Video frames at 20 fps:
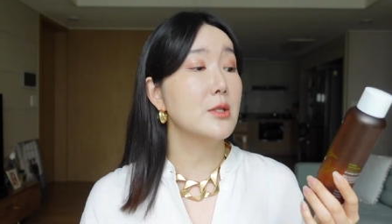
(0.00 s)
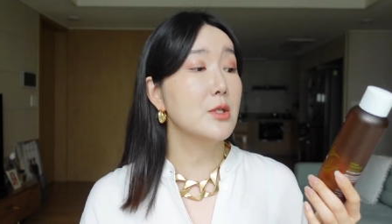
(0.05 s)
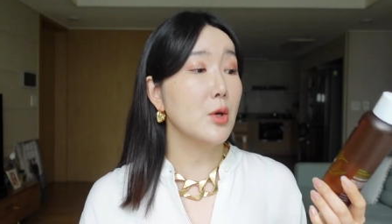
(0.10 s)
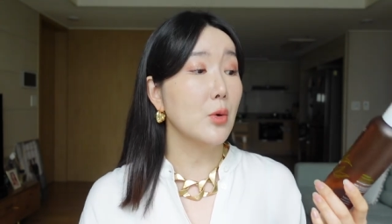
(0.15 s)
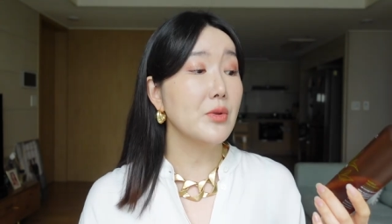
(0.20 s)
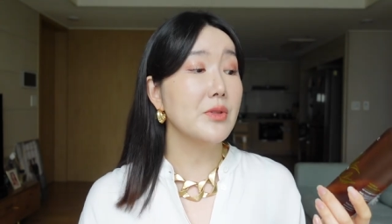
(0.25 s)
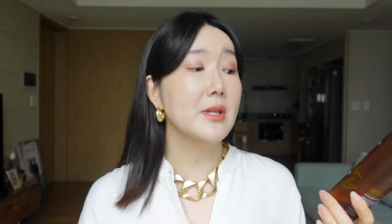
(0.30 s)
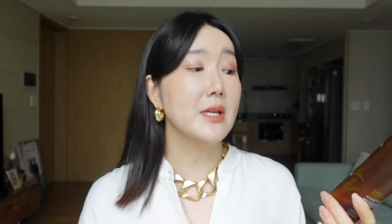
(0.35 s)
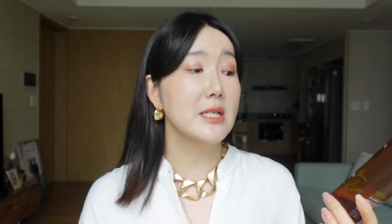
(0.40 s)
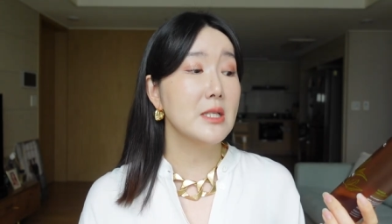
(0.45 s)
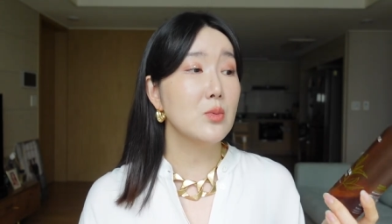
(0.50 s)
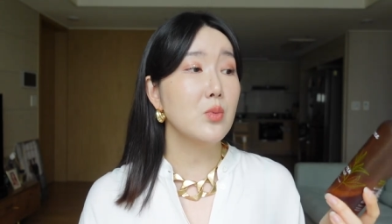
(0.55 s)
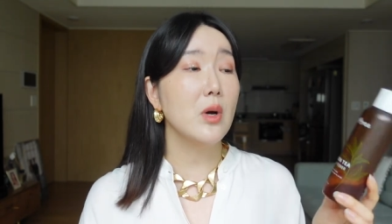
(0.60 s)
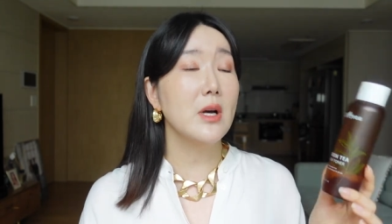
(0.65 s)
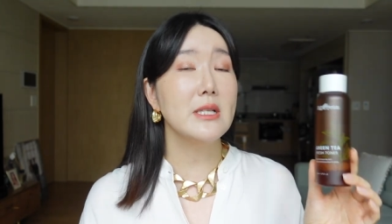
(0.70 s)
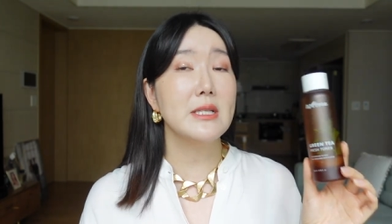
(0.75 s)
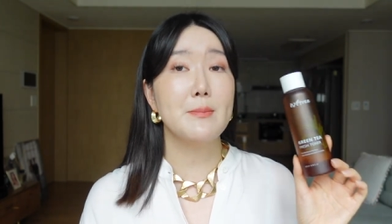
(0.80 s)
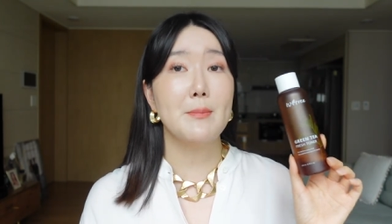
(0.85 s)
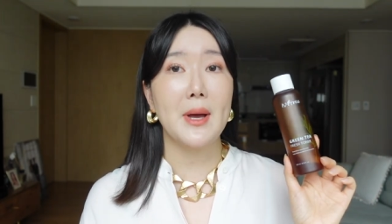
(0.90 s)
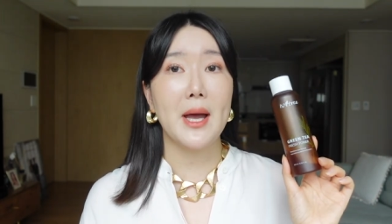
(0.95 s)
So this
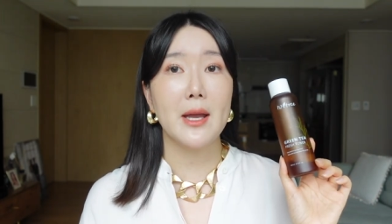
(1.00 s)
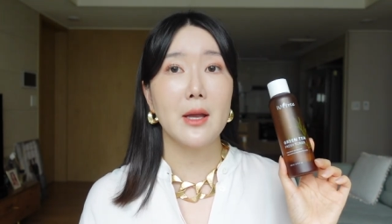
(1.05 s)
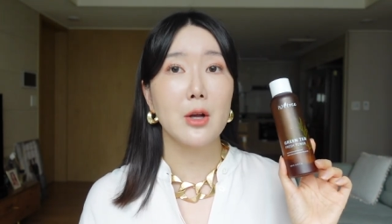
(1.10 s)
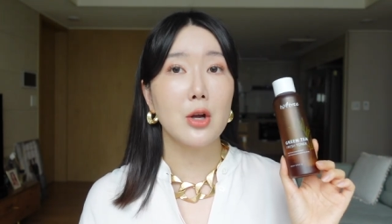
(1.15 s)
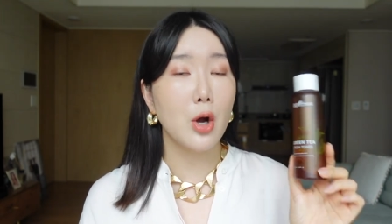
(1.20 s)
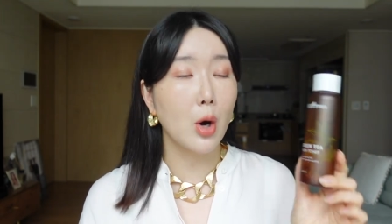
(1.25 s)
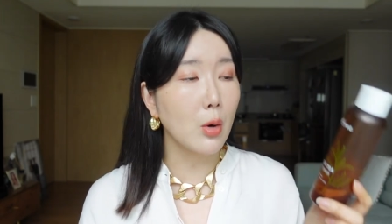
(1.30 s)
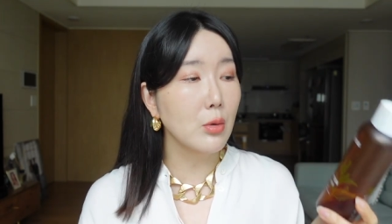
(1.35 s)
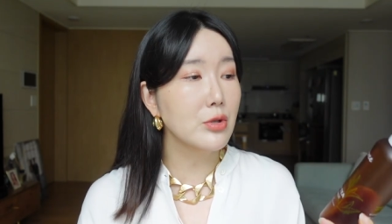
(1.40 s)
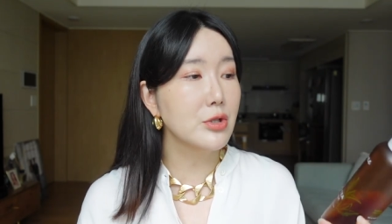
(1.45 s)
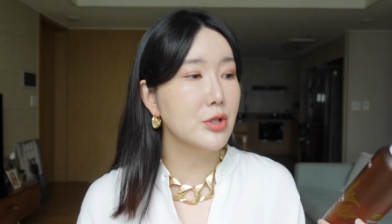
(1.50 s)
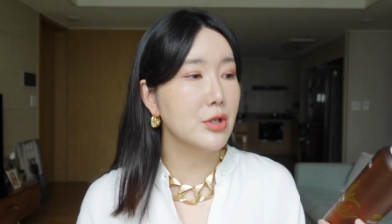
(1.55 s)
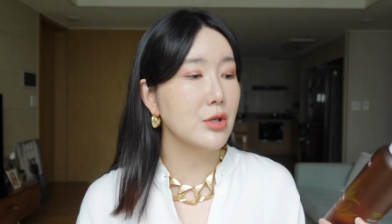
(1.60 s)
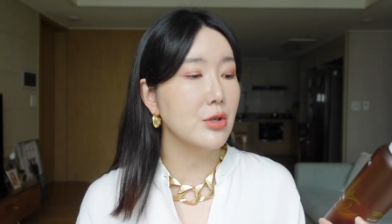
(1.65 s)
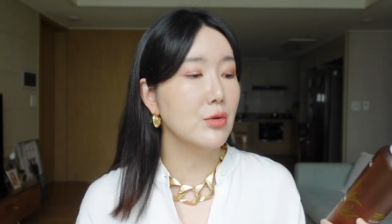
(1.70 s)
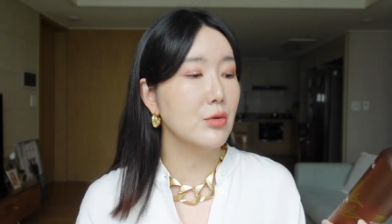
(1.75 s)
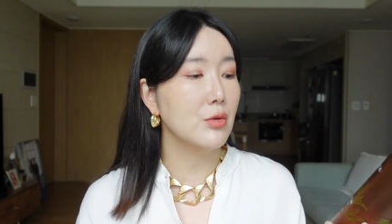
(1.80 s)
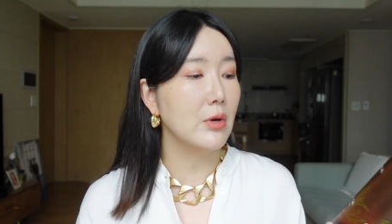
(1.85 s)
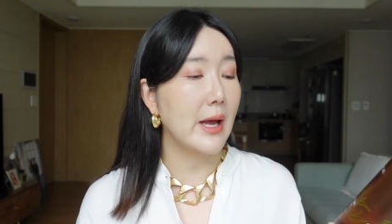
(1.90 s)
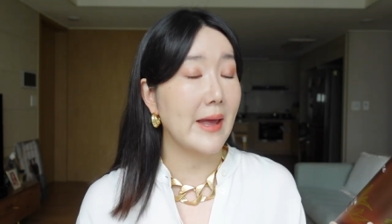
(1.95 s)
was my
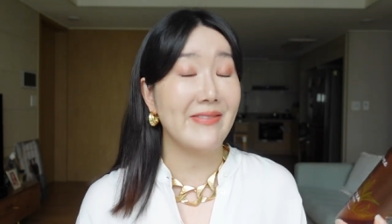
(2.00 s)
go-to,